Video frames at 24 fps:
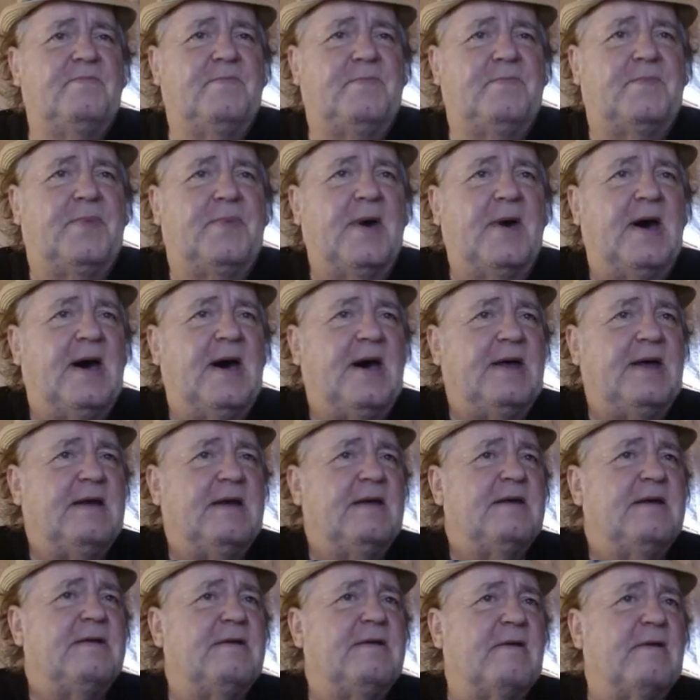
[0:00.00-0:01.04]
But
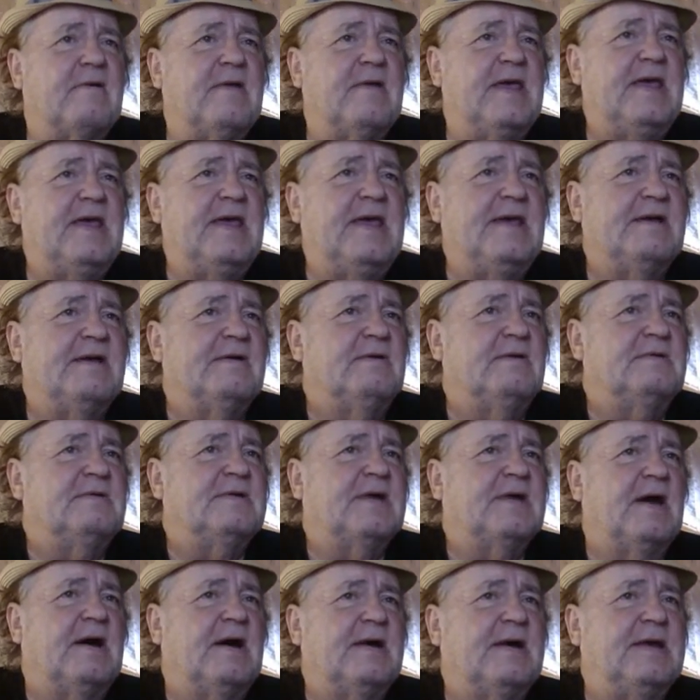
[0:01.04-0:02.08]
your ego
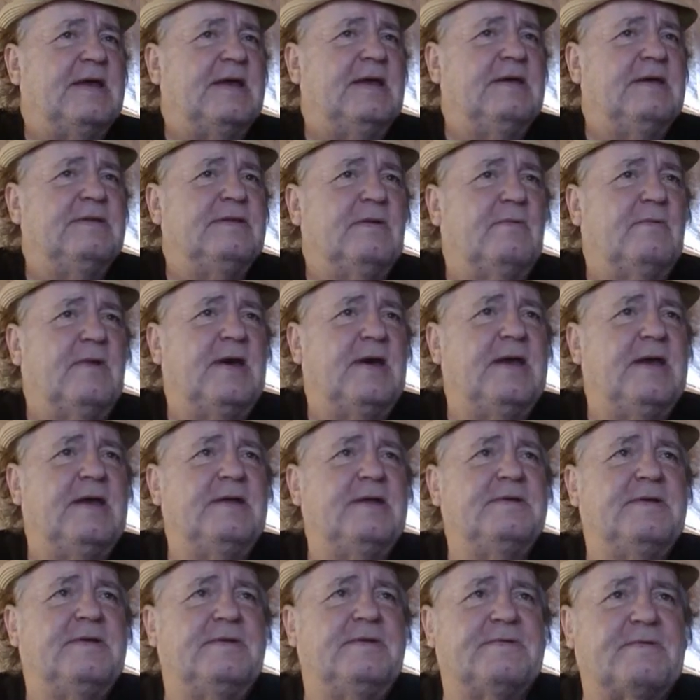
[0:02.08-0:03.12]
got in the way
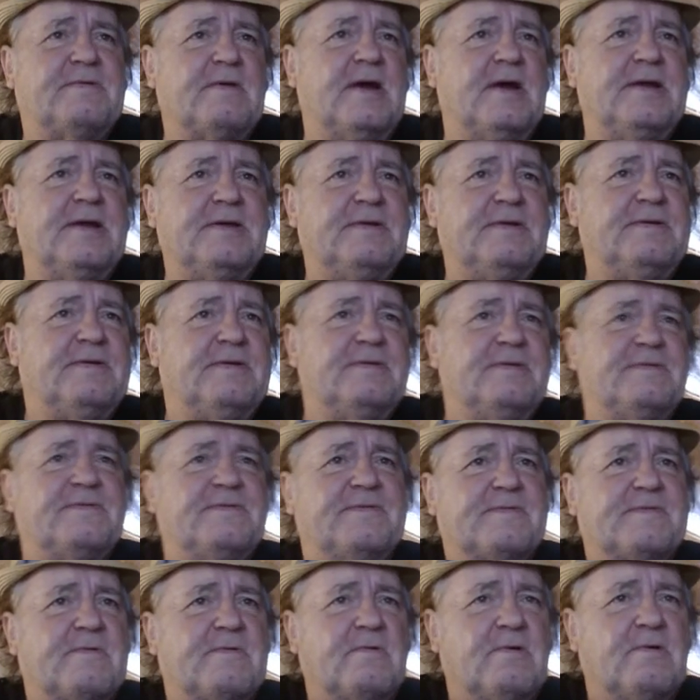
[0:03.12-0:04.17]
to try to
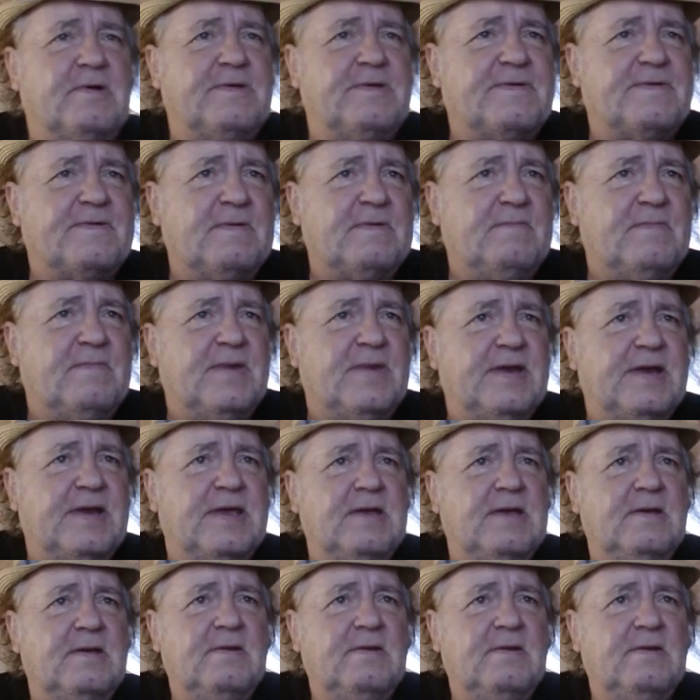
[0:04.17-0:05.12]
destroy somebody